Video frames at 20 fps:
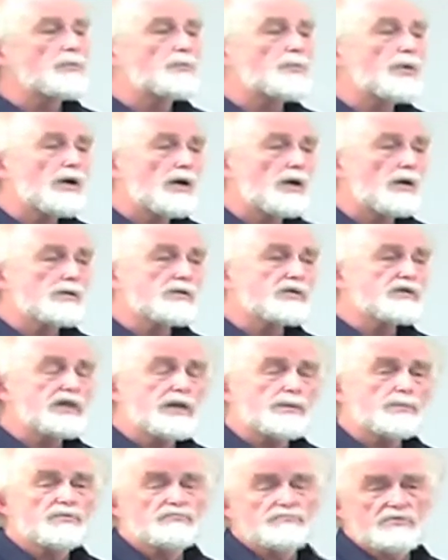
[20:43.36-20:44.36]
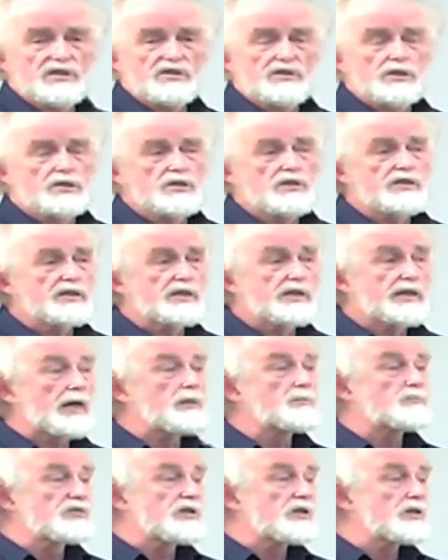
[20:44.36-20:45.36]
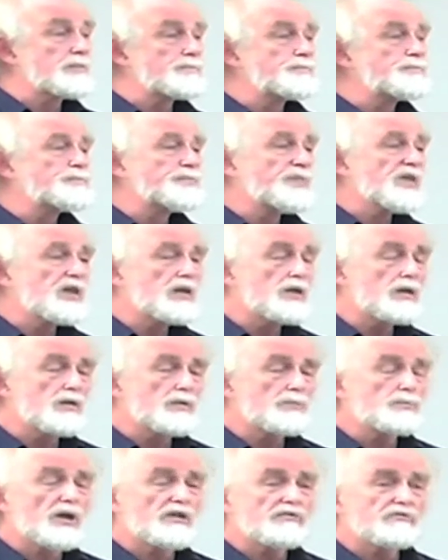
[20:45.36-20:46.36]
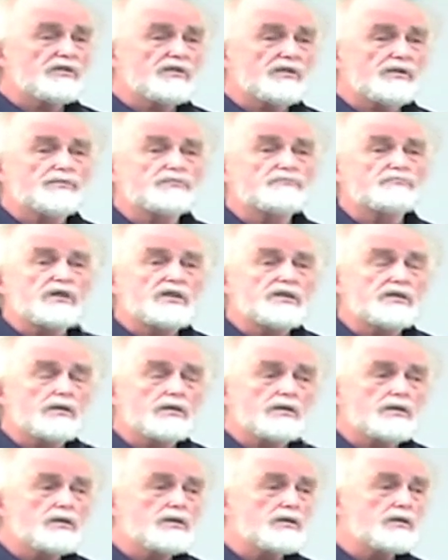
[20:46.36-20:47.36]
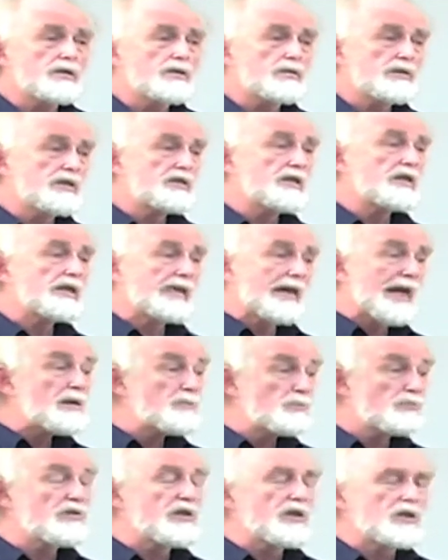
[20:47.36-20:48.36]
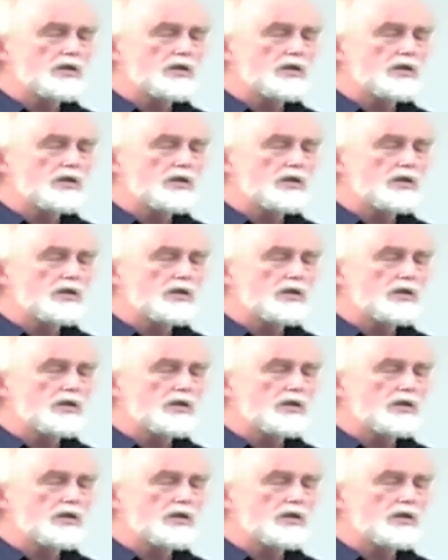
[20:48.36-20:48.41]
by a team of researchers in Cambridge, the Microsoft Research Unit in Cambridge